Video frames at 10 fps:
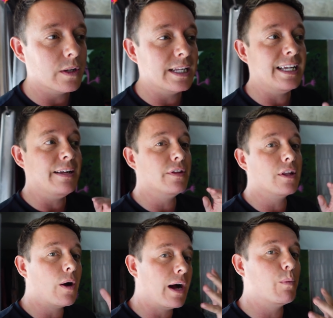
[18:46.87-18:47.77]
And even
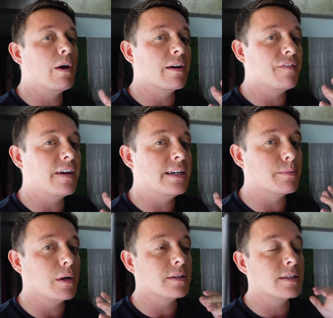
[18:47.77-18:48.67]
though I'm wearing a face
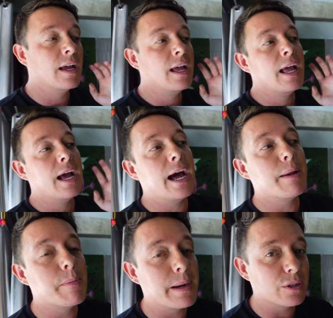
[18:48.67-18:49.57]
mask and
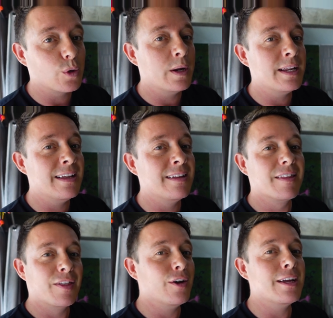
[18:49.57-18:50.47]
I'm about 20,
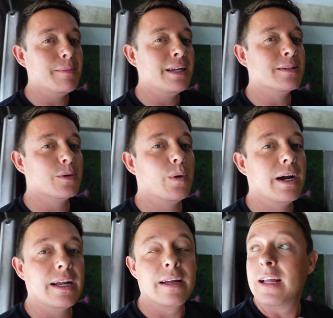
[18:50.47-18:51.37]
30 meters
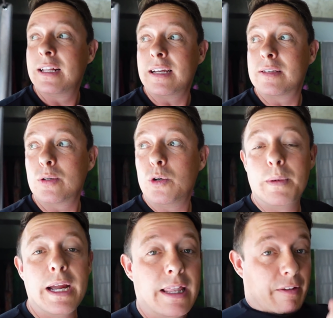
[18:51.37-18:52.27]
away, they saw
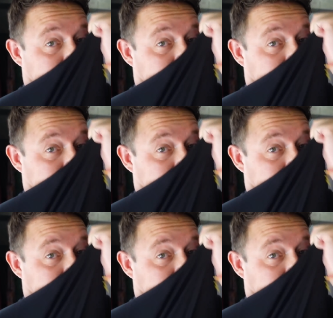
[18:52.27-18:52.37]
me, and the